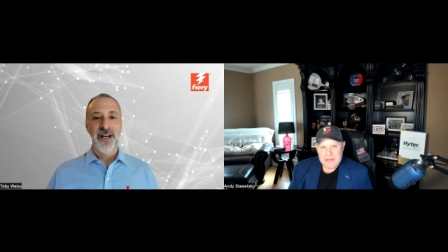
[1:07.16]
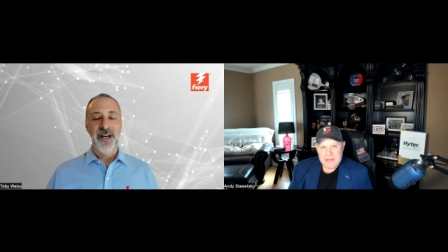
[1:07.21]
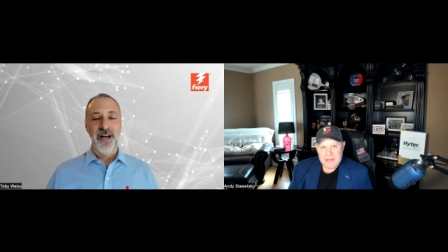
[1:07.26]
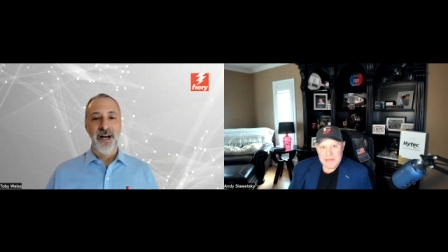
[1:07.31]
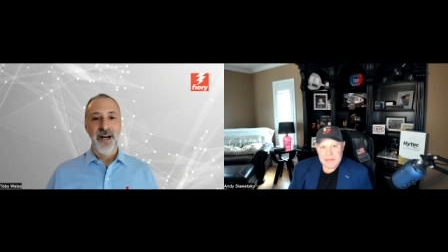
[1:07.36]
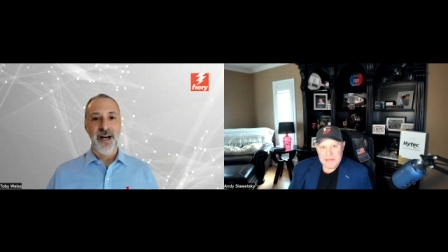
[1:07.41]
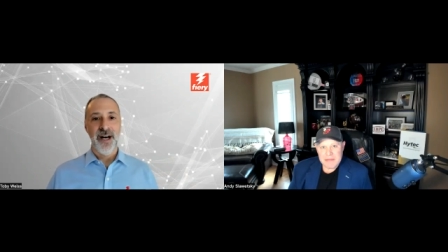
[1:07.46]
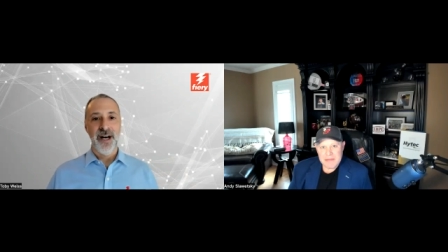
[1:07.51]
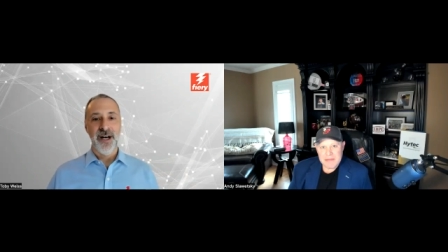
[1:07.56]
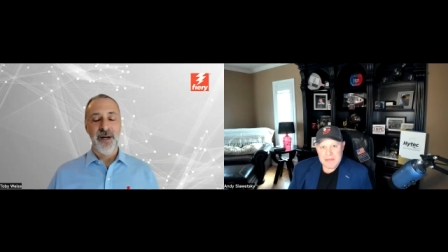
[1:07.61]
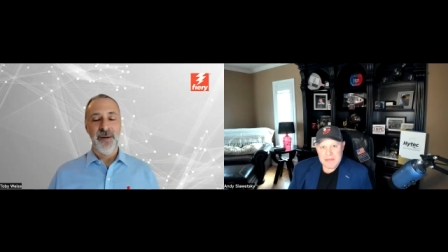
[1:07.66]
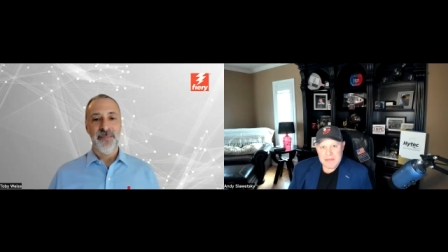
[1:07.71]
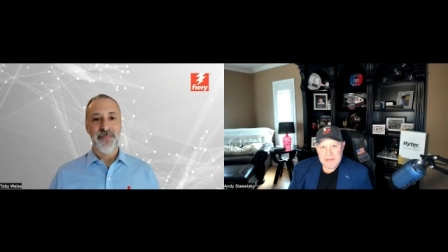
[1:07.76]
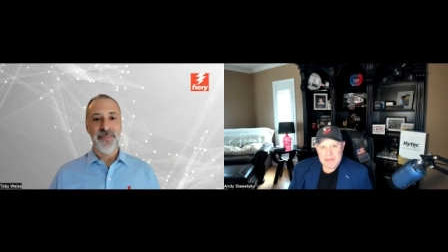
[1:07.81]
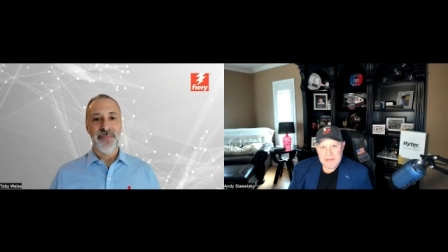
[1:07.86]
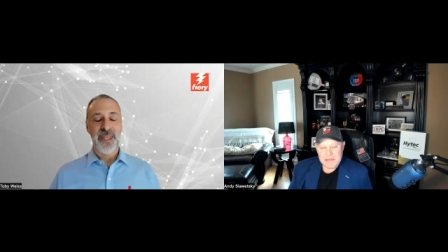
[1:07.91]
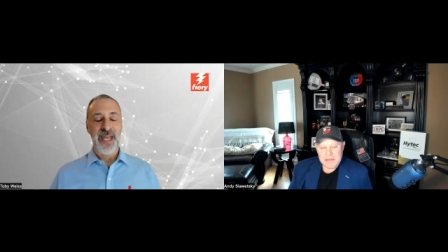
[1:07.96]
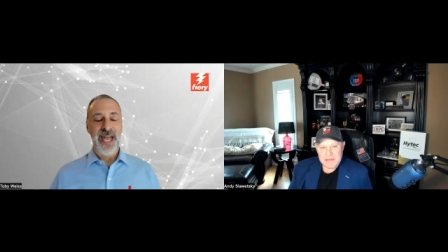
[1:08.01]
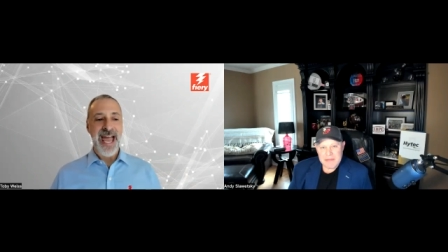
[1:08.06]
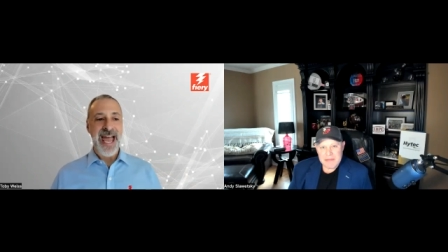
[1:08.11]

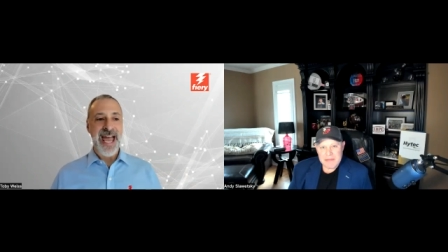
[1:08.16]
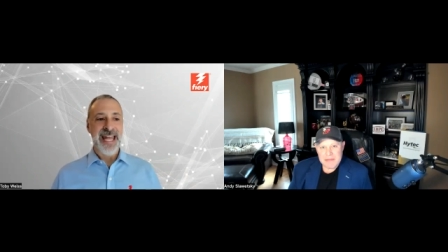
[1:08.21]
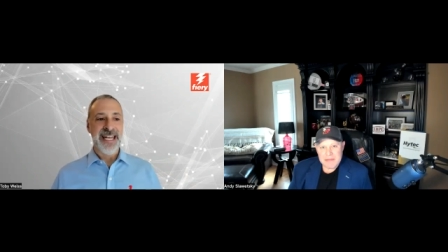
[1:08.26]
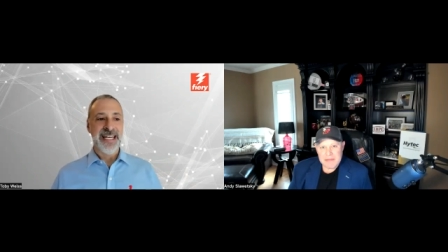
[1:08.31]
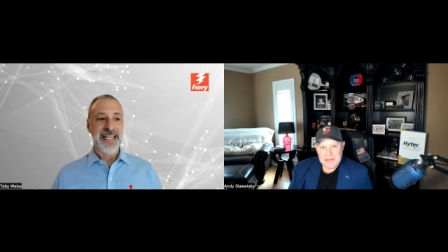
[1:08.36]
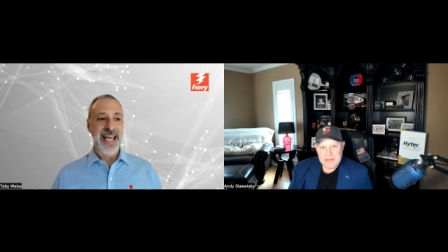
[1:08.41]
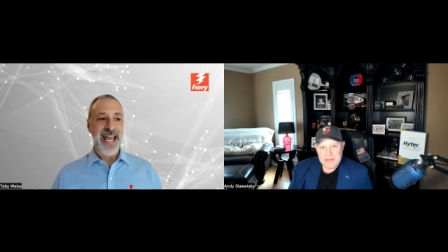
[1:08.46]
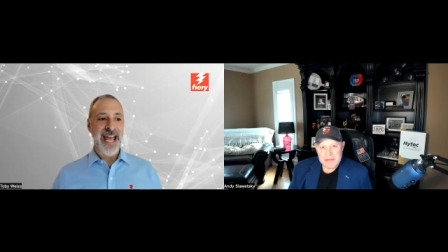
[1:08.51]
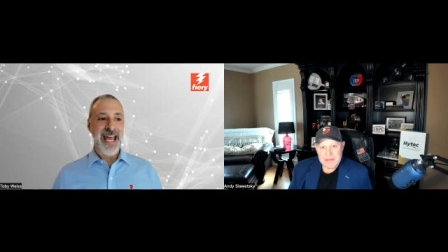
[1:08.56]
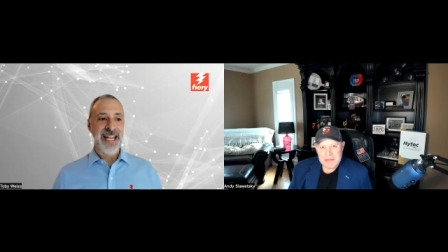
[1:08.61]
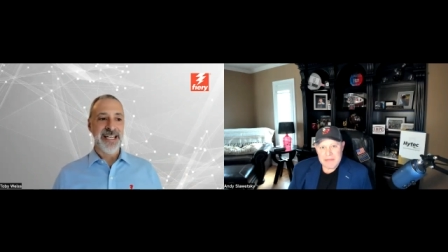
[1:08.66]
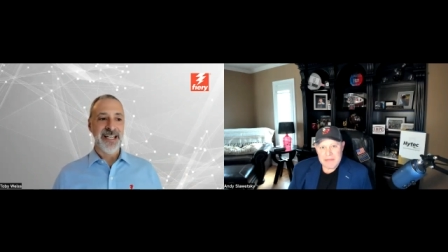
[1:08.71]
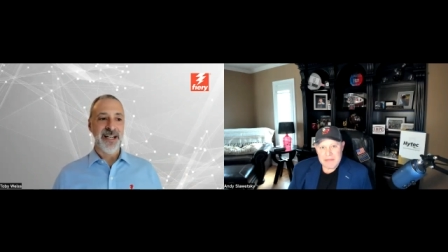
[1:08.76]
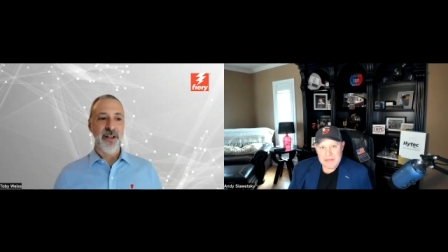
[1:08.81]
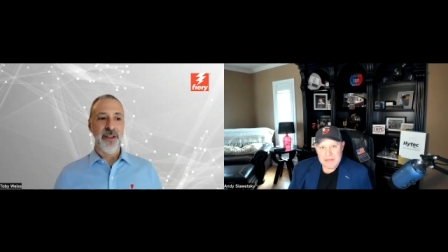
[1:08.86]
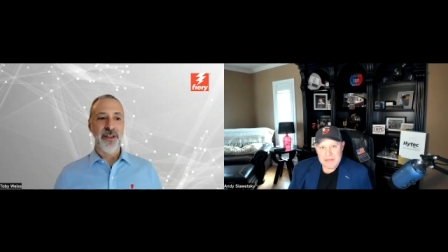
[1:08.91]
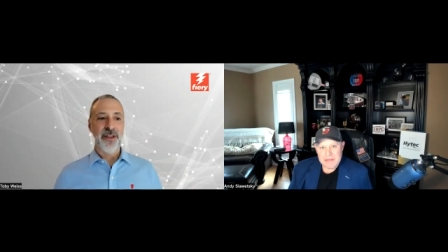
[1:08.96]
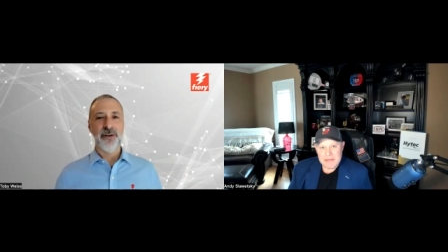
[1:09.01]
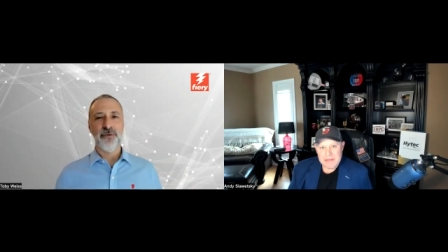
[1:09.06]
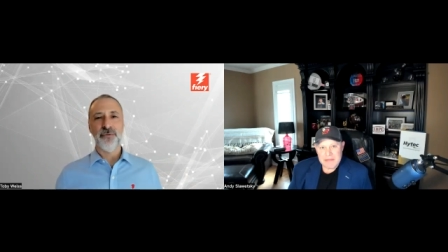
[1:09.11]
And
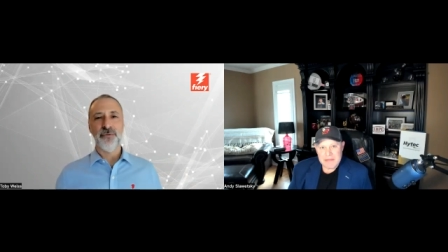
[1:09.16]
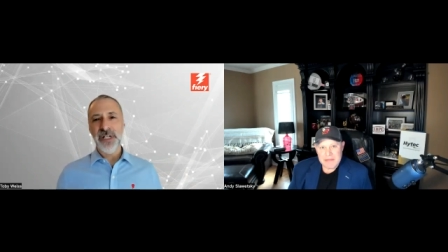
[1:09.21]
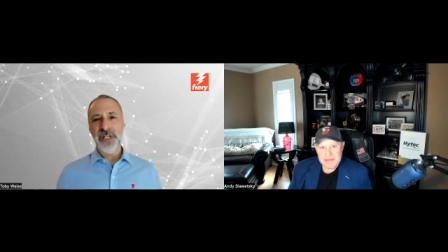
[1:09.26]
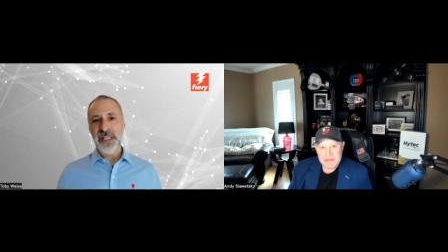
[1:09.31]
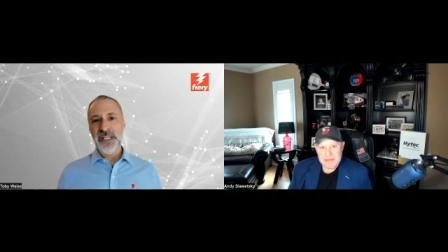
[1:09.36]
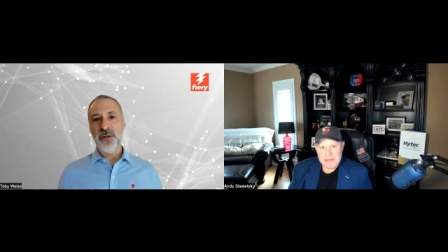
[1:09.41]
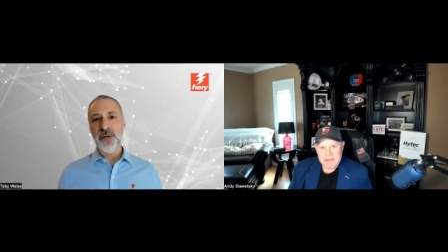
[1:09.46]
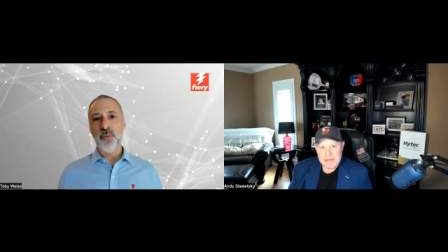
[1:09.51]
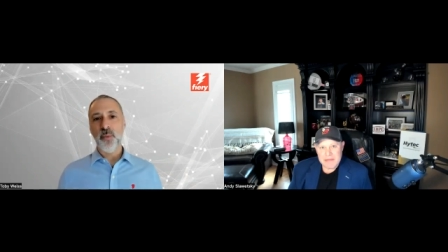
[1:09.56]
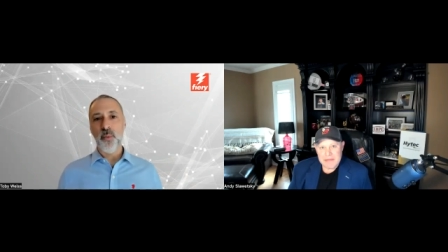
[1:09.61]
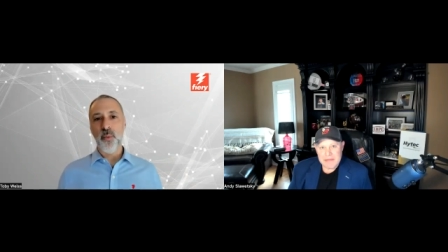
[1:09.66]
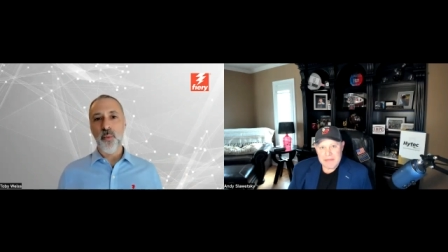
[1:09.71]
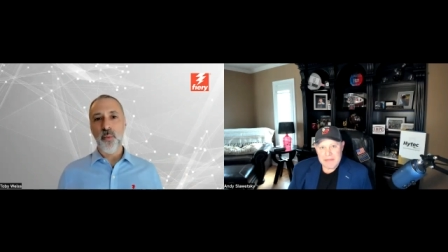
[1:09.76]
they're really,